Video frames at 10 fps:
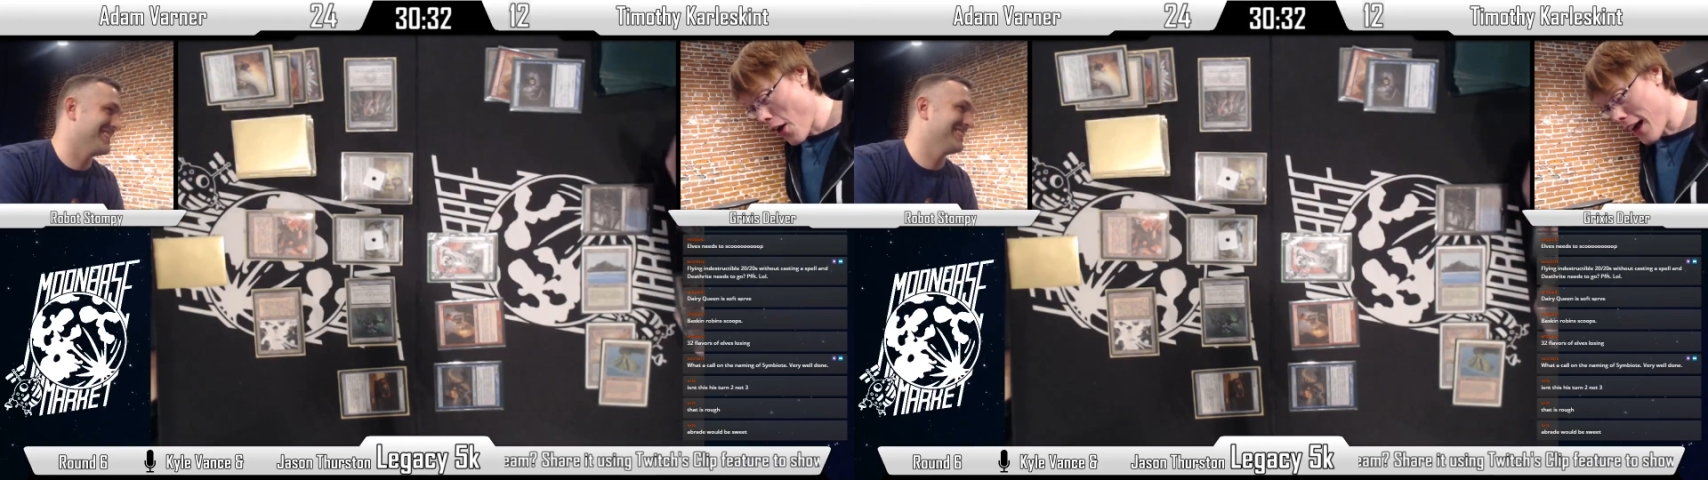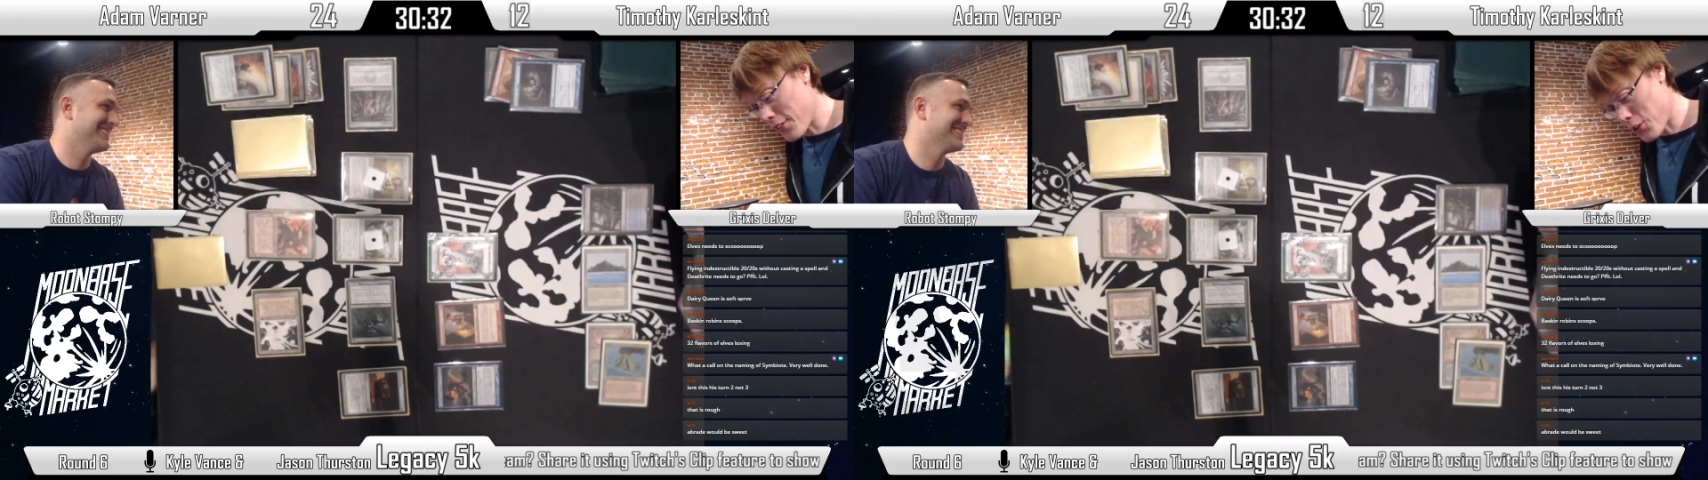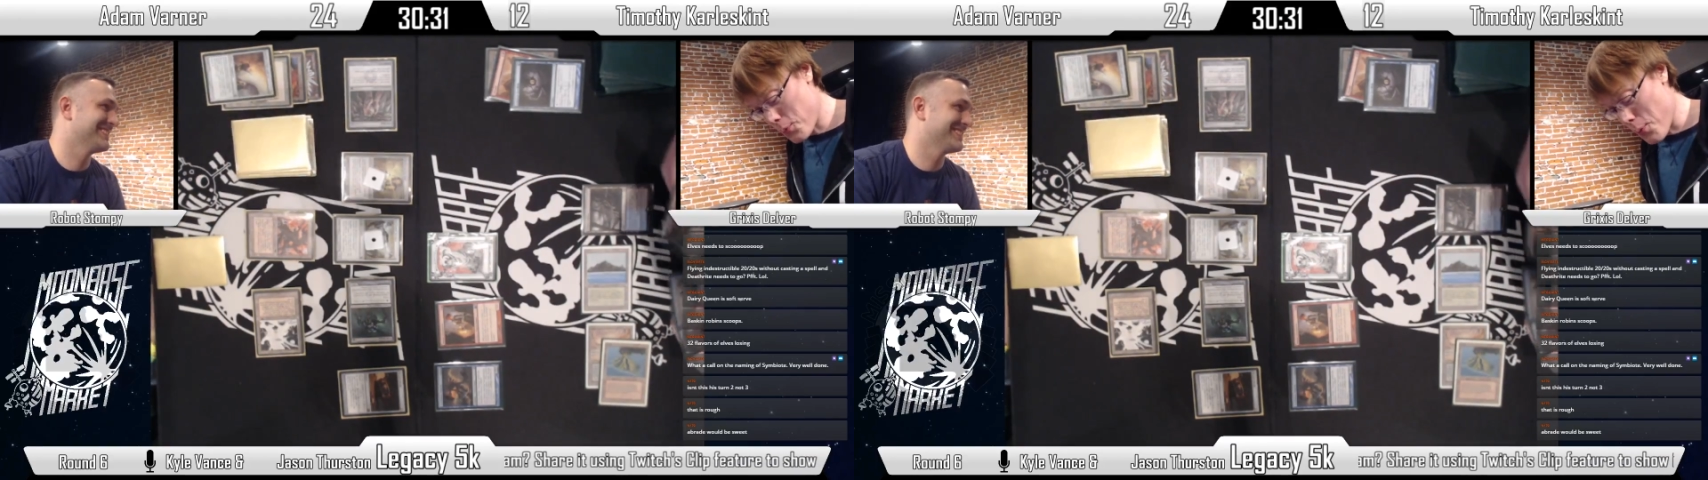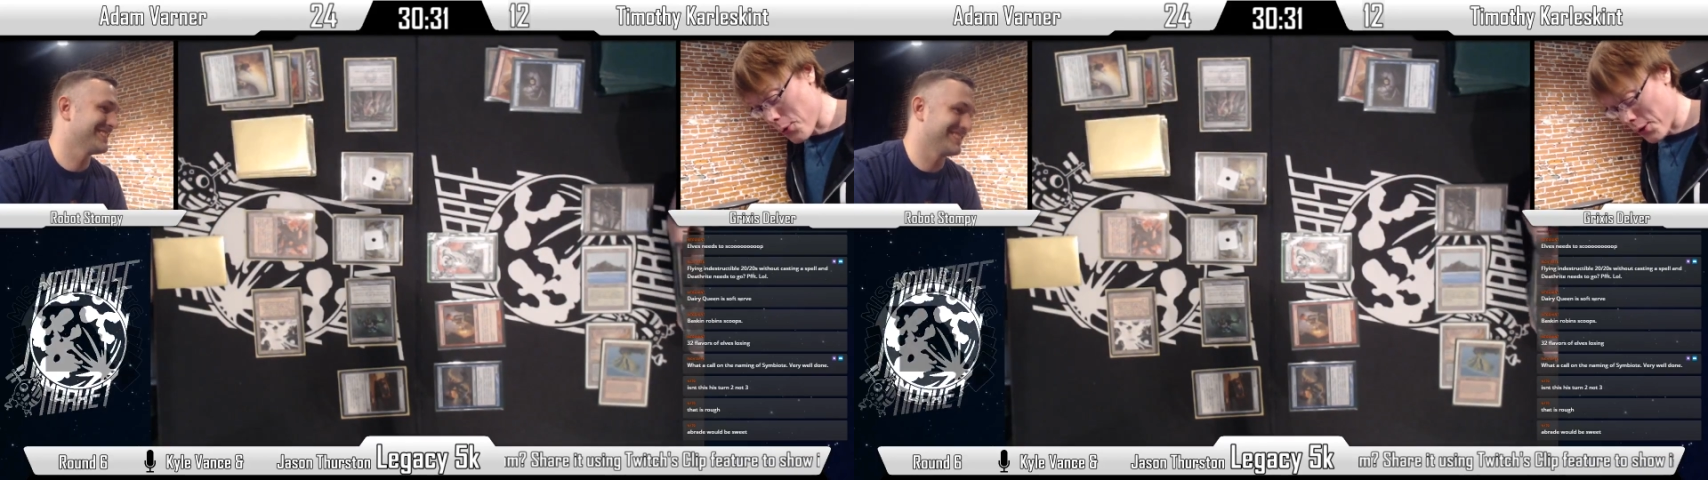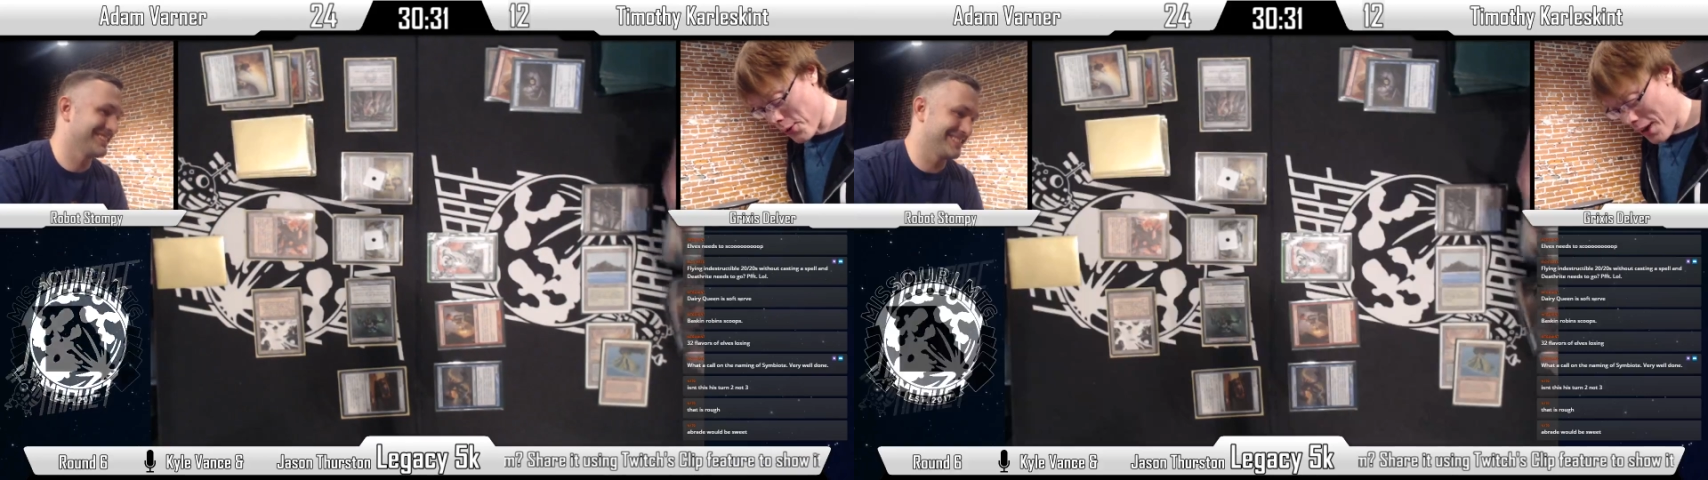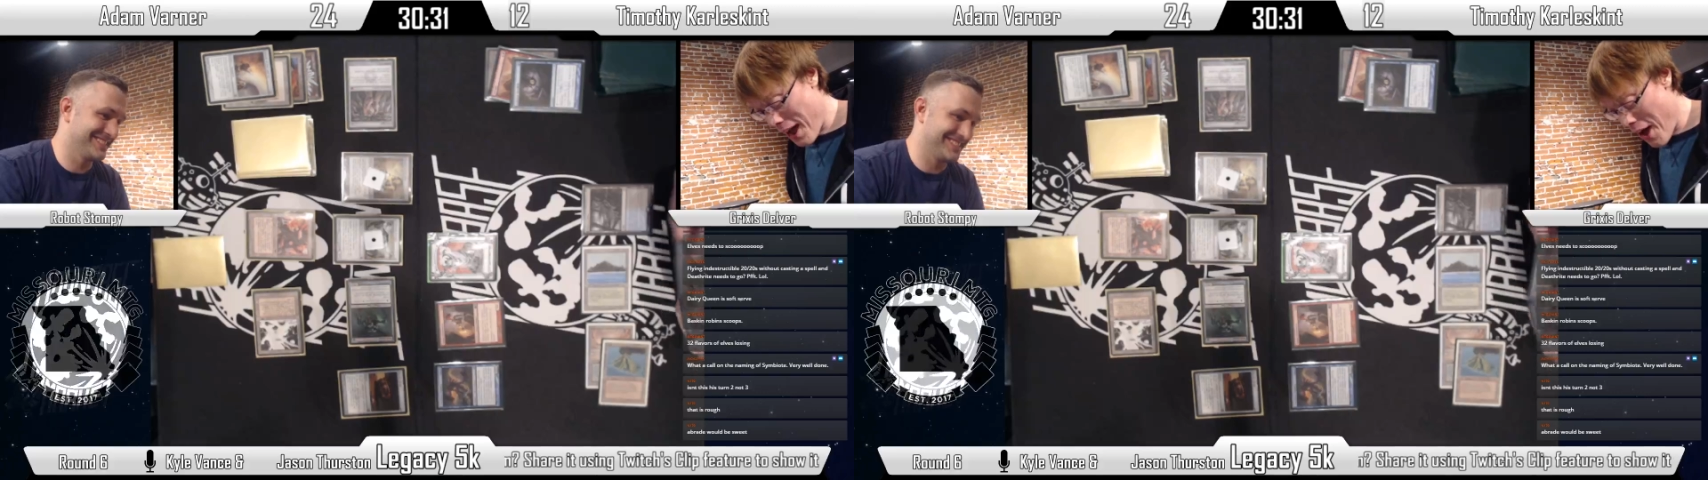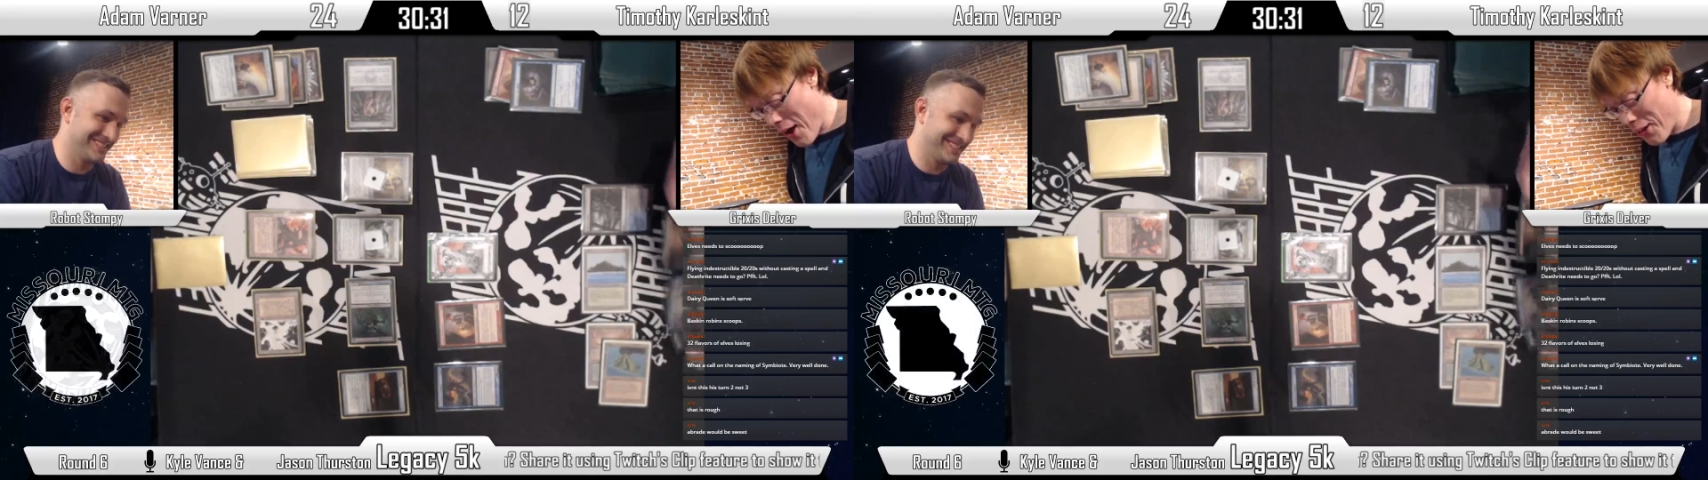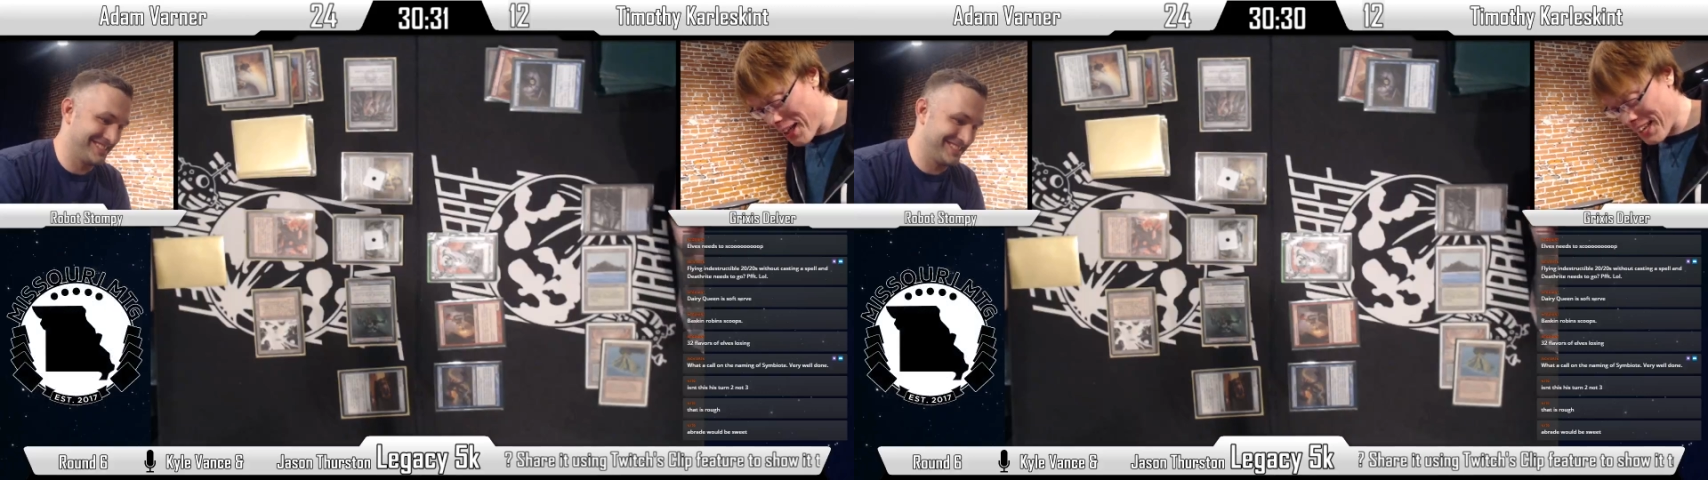Oh, looks like he missed the
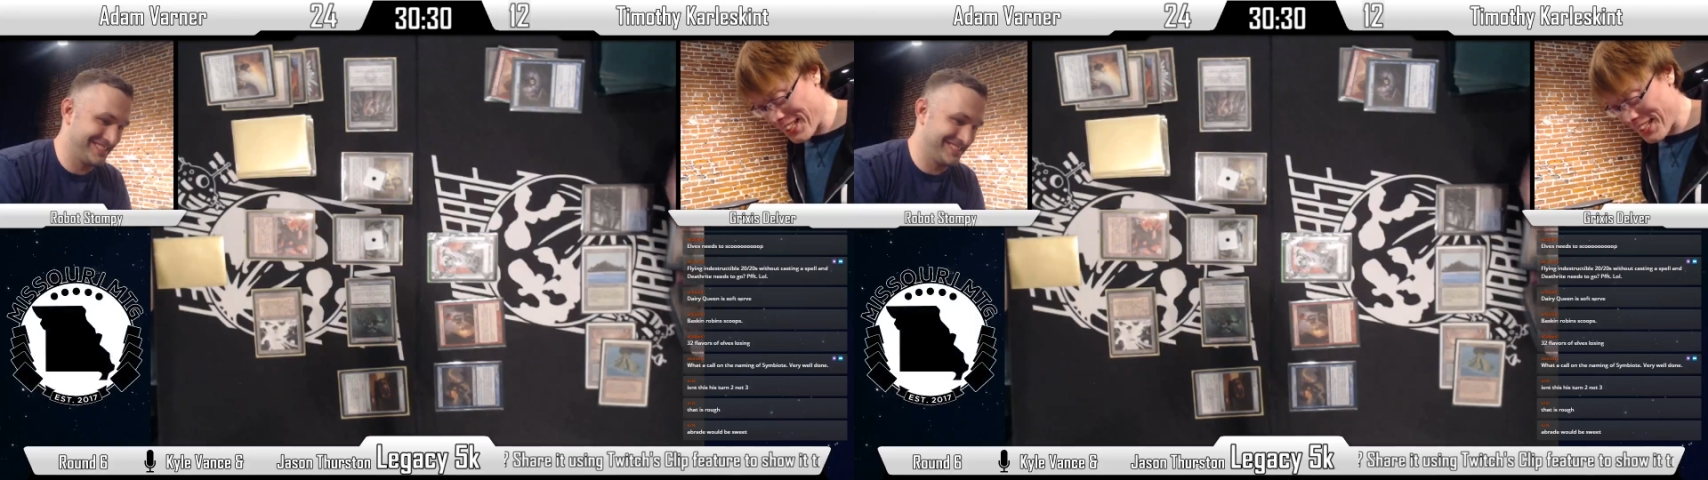trigger.